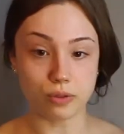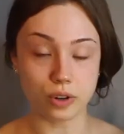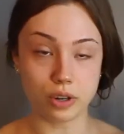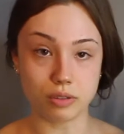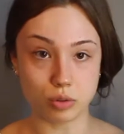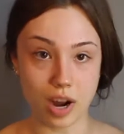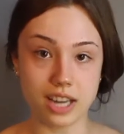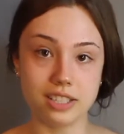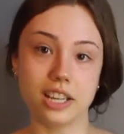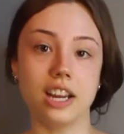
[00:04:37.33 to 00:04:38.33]
For
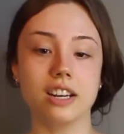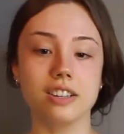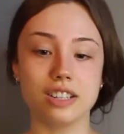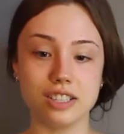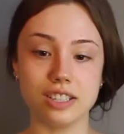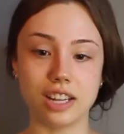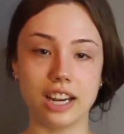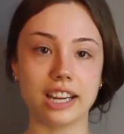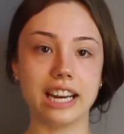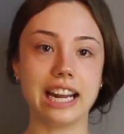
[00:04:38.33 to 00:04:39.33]
dry skin, this is
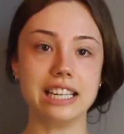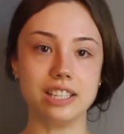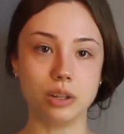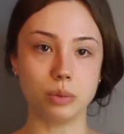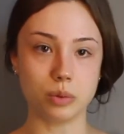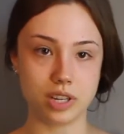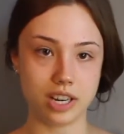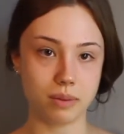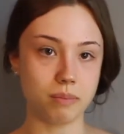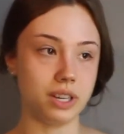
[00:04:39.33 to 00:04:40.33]
like an ideal
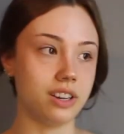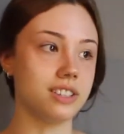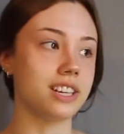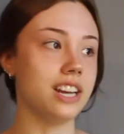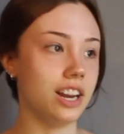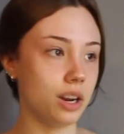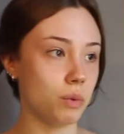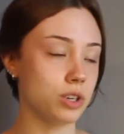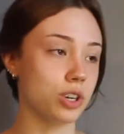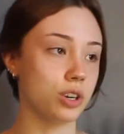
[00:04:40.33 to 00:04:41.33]
routine because Canadian
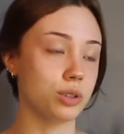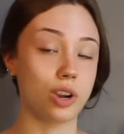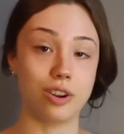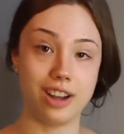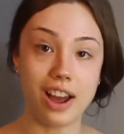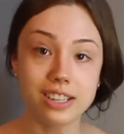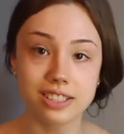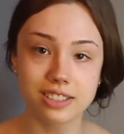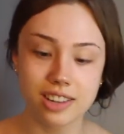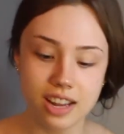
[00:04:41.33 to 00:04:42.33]
winters are
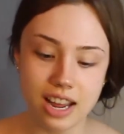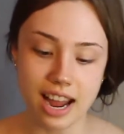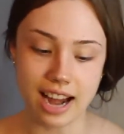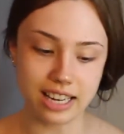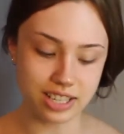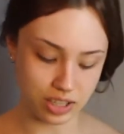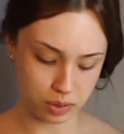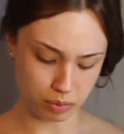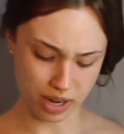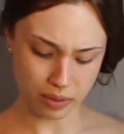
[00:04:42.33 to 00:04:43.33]
nuts and it's the
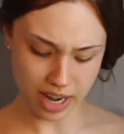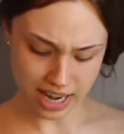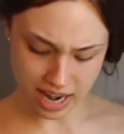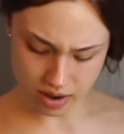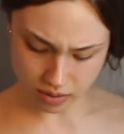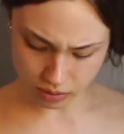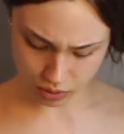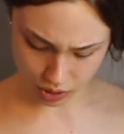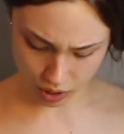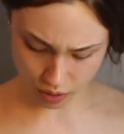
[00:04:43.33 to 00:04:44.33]
spring right now,
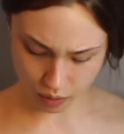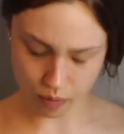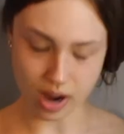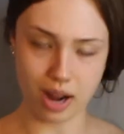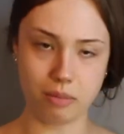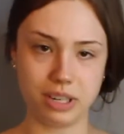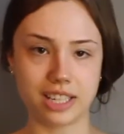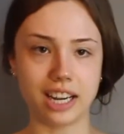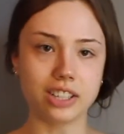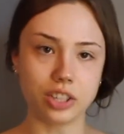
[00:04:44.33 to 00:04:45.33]
so
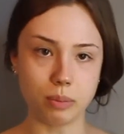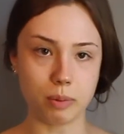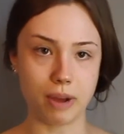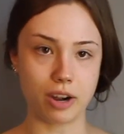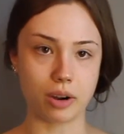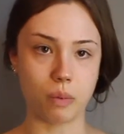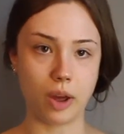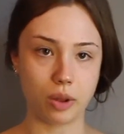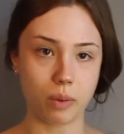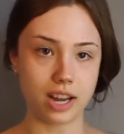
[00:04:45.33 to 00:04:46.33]
it's getting a little bit better
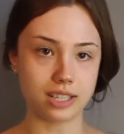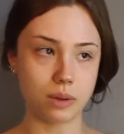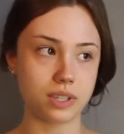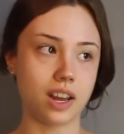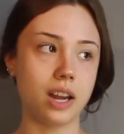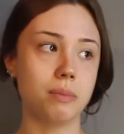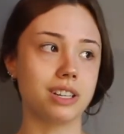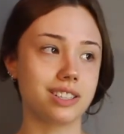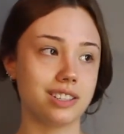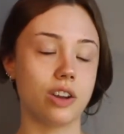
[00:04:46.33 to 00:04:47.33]
weather-wise outside,
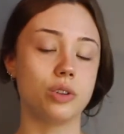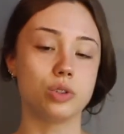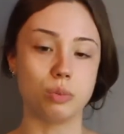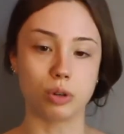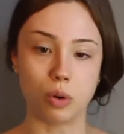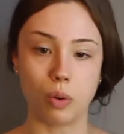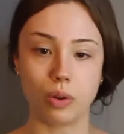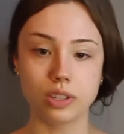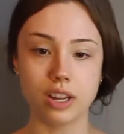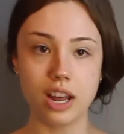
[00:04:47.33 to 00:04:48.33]
but it's still super
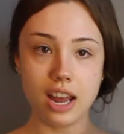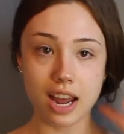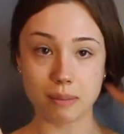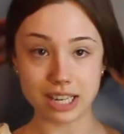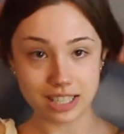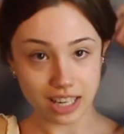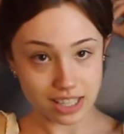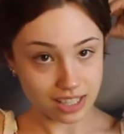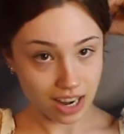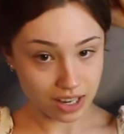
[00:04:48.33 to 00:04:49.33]
cold and my skin
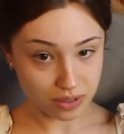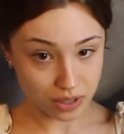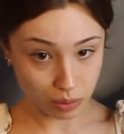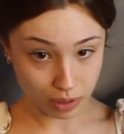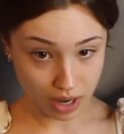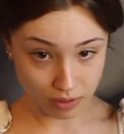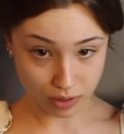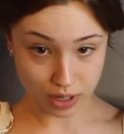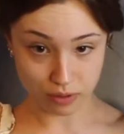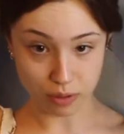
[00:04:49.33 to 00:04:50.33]
is kind of still
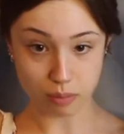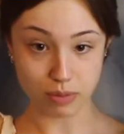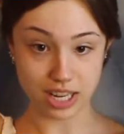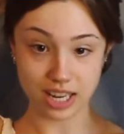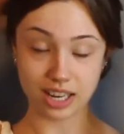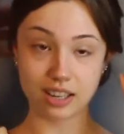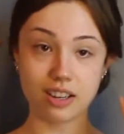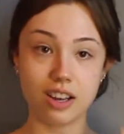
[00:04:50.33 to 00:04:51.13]
recovering from being